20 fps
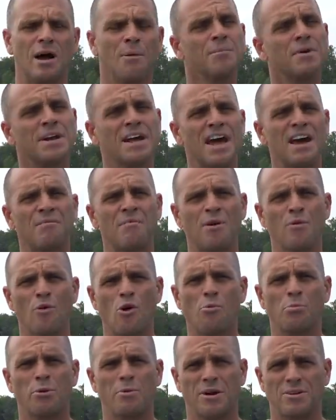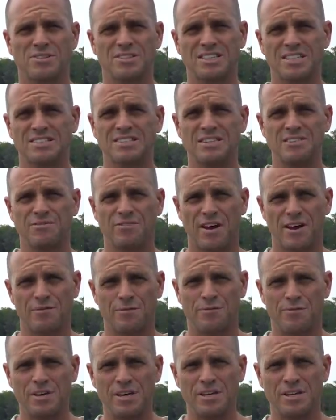I'm gonna have my rope at about
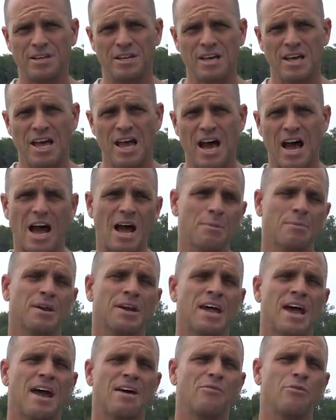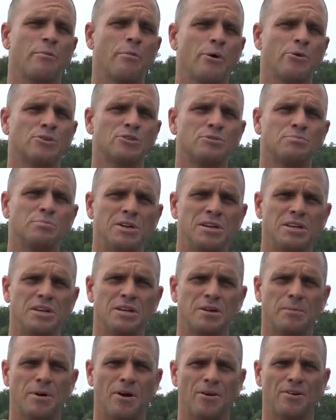65 feet. I'm gonna have the boat speed
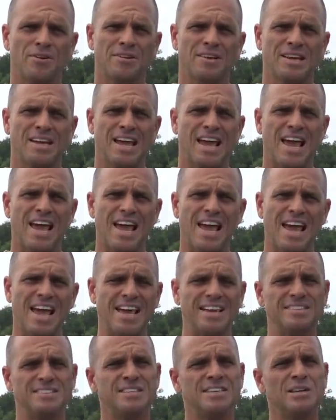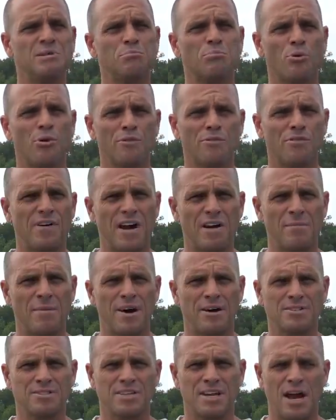at about 18.5
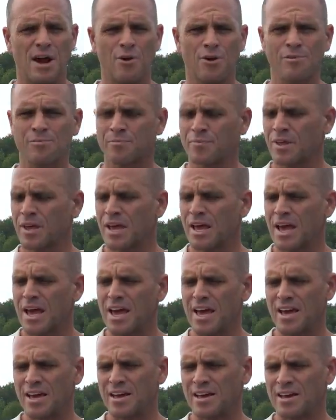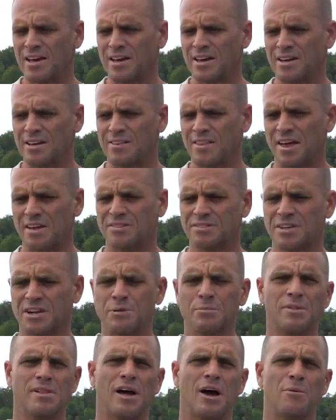miles an hour. And that is
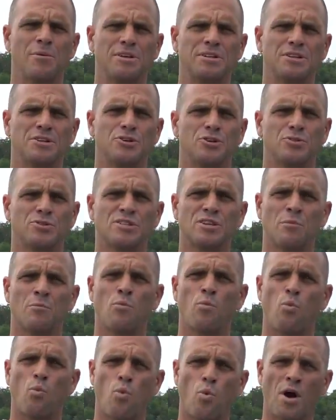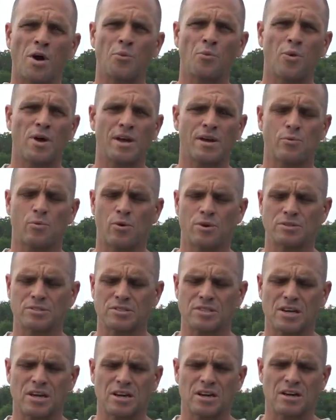gonna allow me to do some one wake
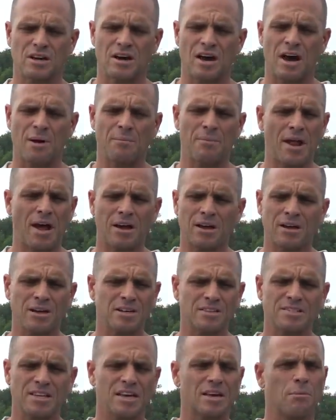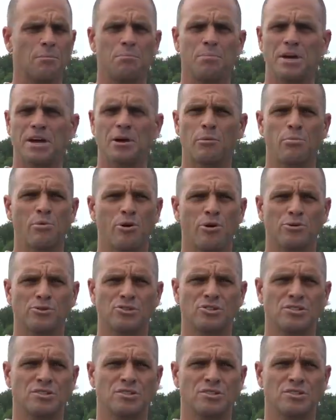ones. I'm not gonna take a big approach.